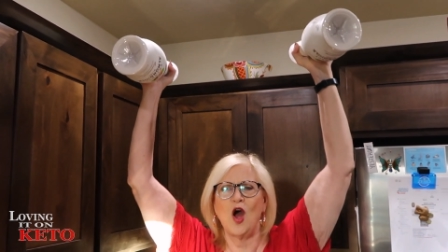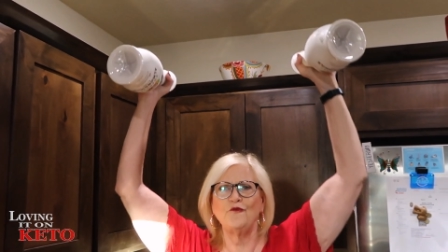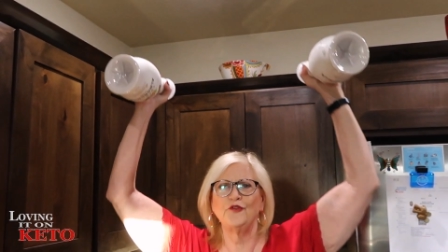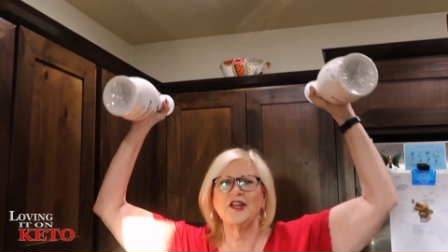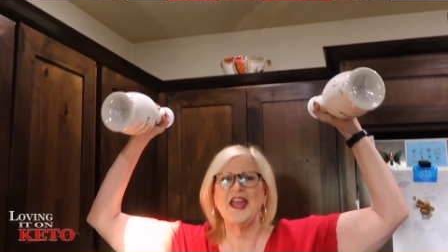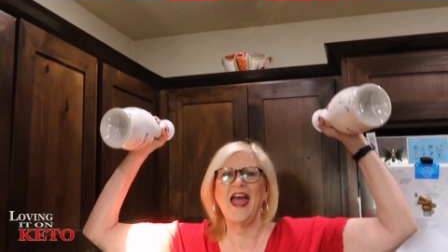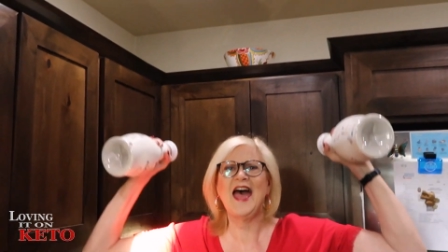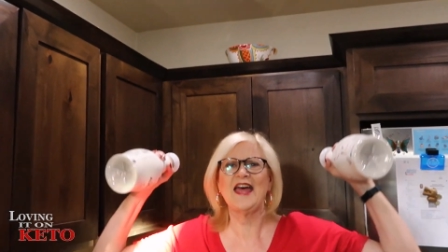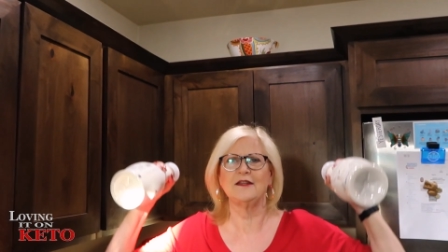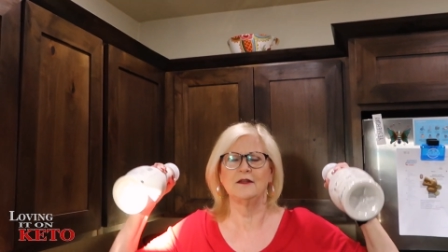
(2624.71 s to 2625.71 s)
Don't
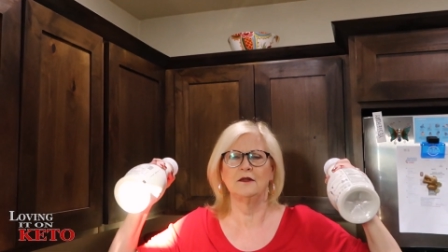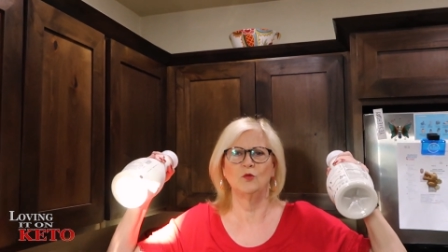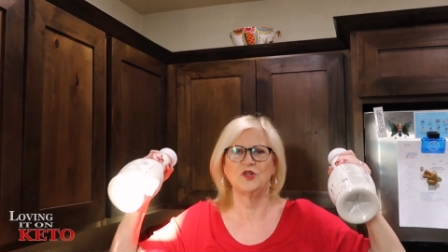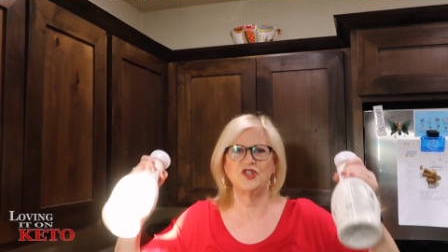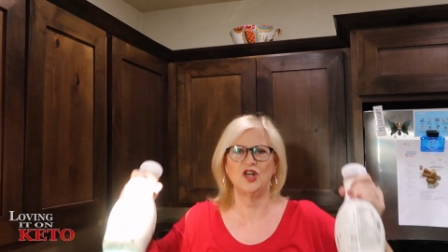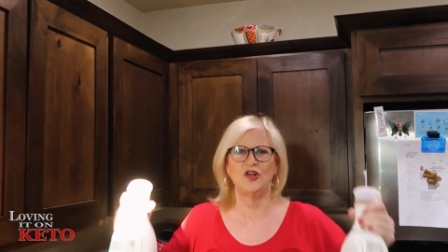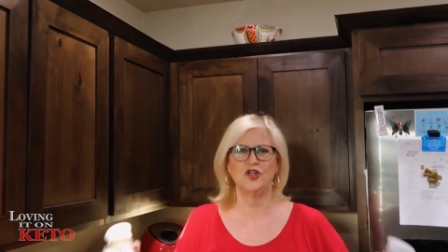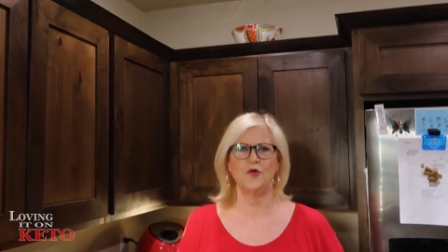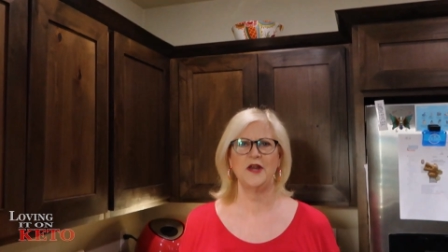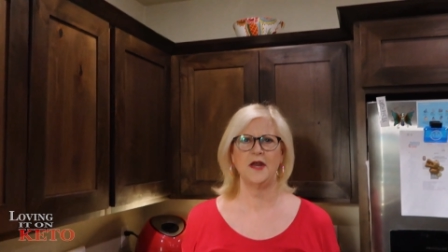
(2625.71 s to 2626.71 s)
forget. We're
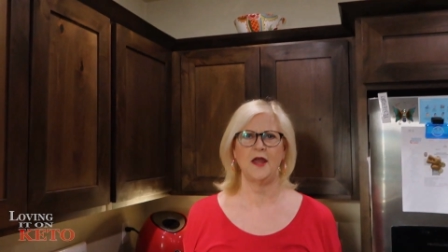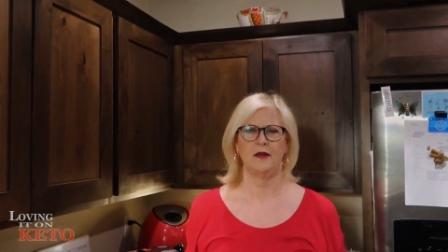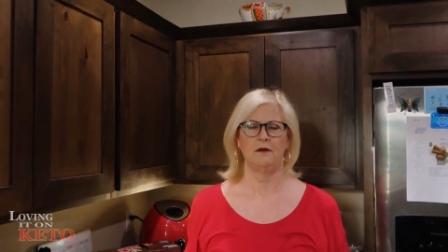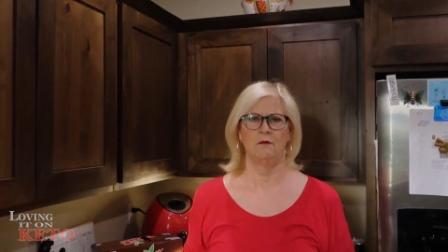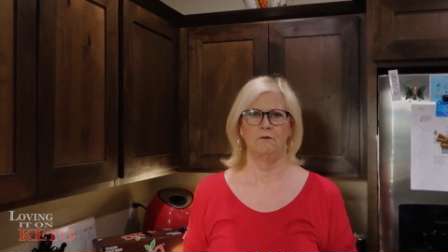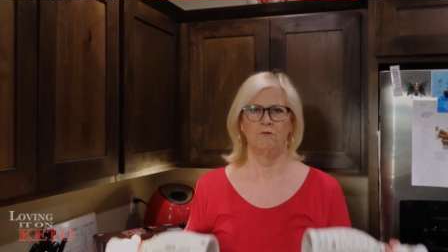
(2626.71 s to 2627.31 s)
still doing it.